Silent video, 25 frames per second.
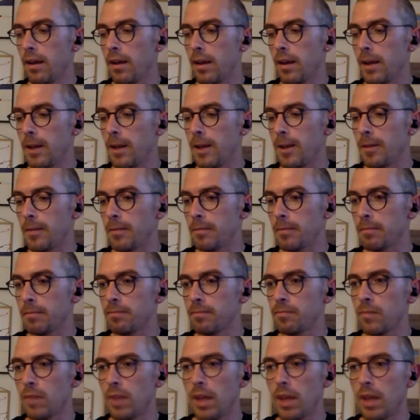And
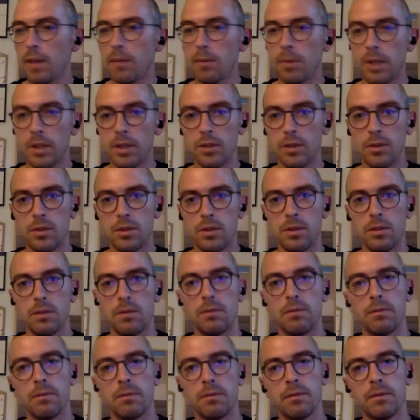when you
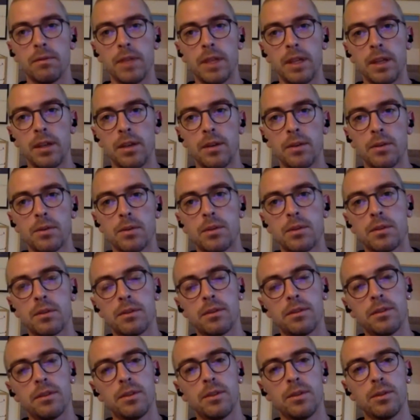shoot videos,
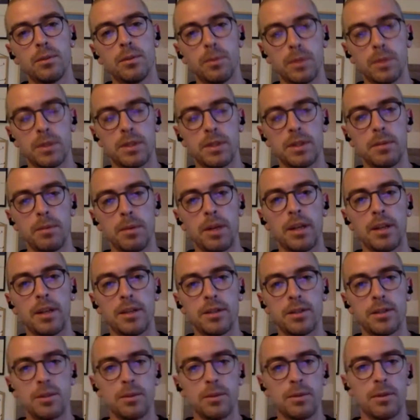you would typically
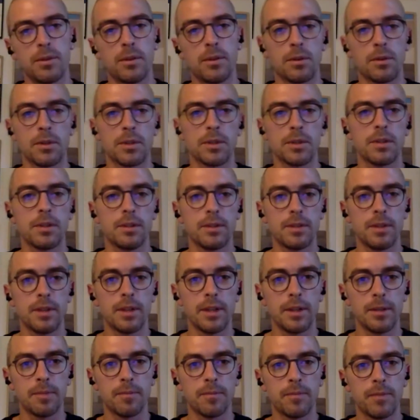shoot
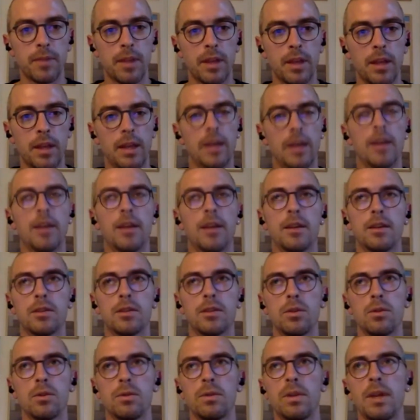horizontally.
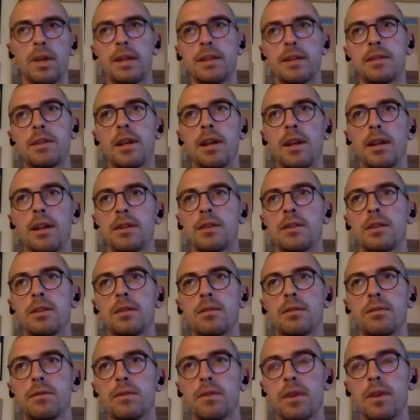So that challenge
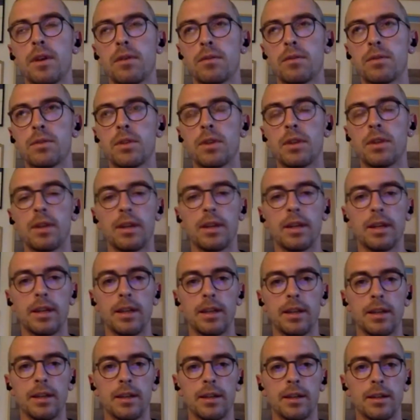of
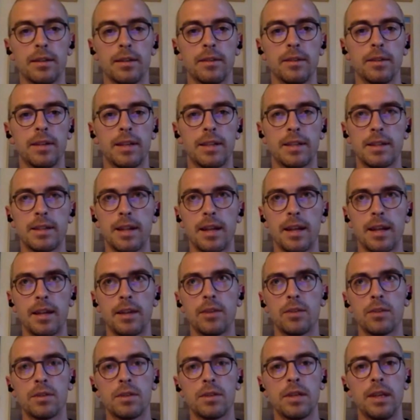suddenly, it's
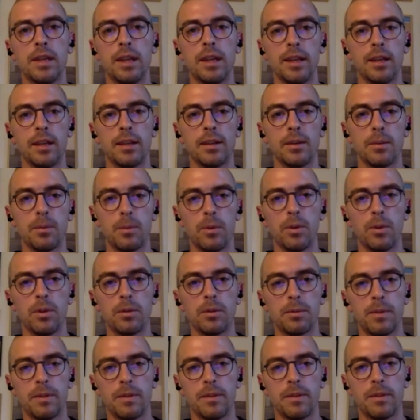like you're seeing the
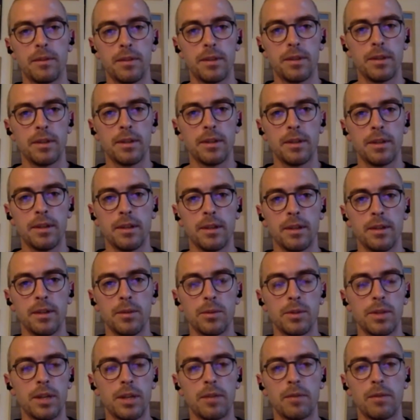world with a
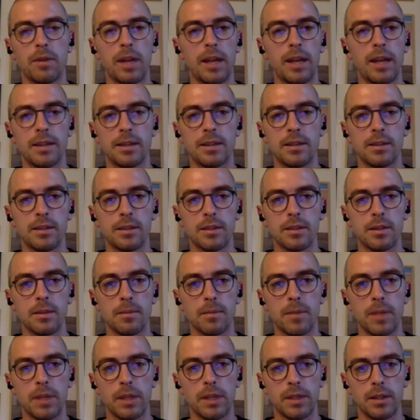new set of glasses or
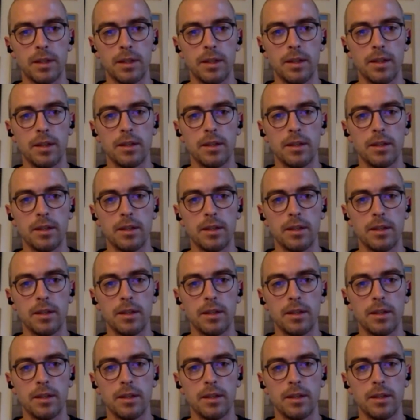something,